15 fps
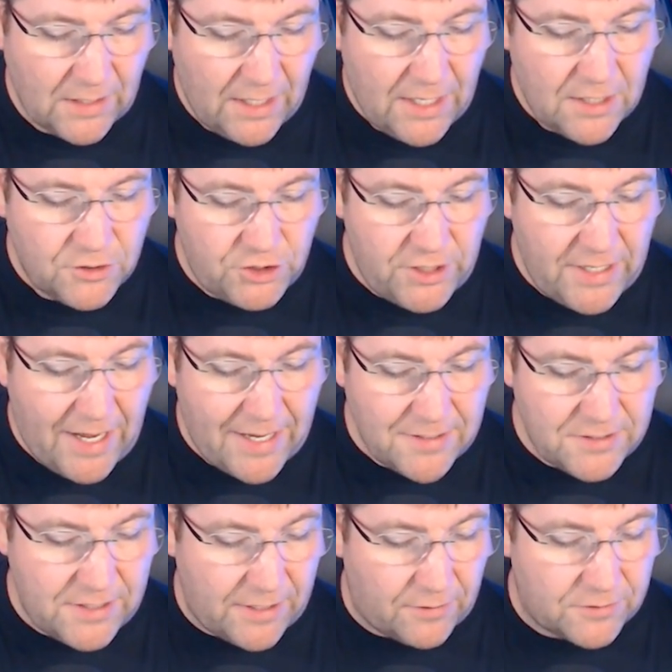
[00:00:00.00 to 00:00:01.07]
She heads
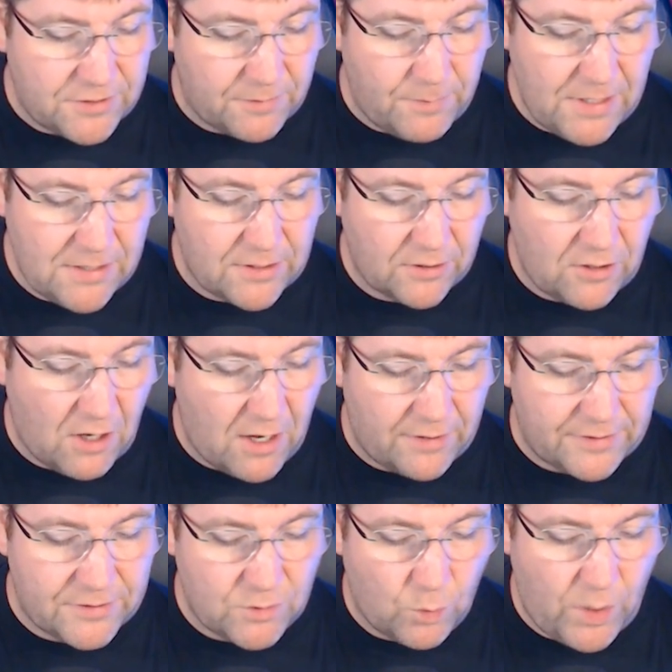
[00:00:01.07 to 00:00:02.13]
there to meet the
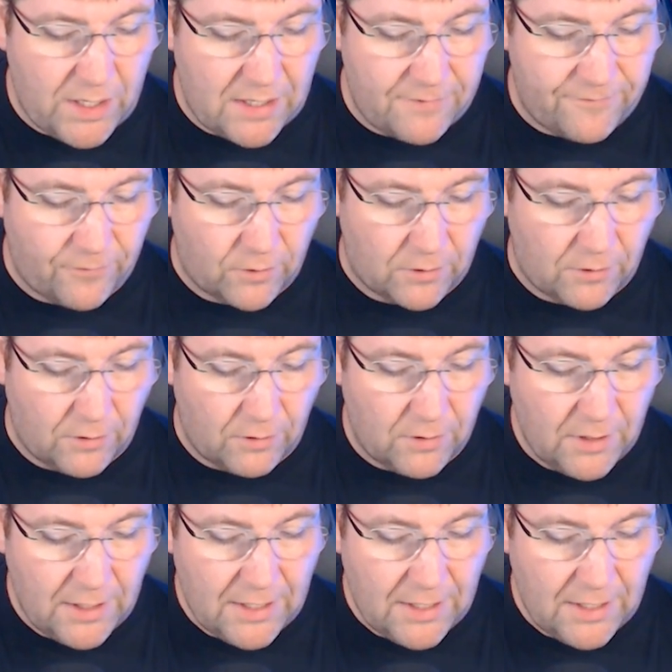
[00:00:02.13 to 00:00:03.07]
goddess waiting for her,